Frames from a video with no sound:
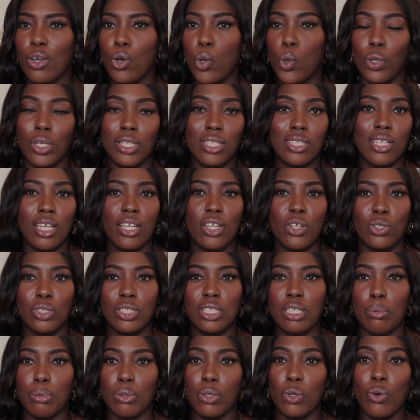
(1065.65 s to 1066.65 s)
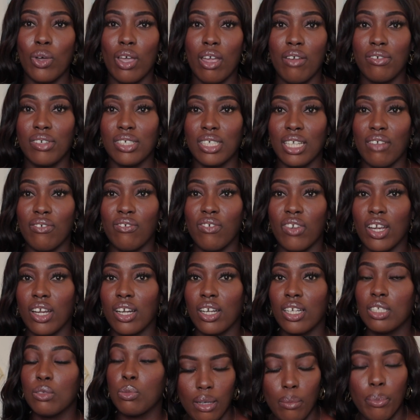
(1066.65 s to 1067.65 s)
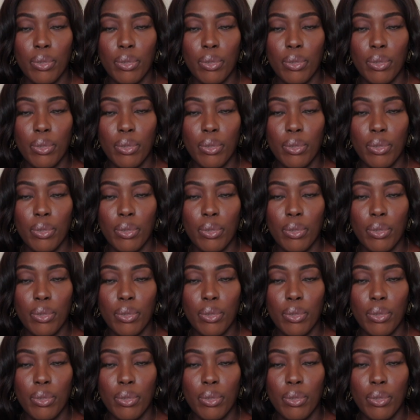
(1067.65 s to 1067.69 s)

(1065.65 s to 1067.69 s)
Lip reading: oh, it's not your typical everyday fragrance.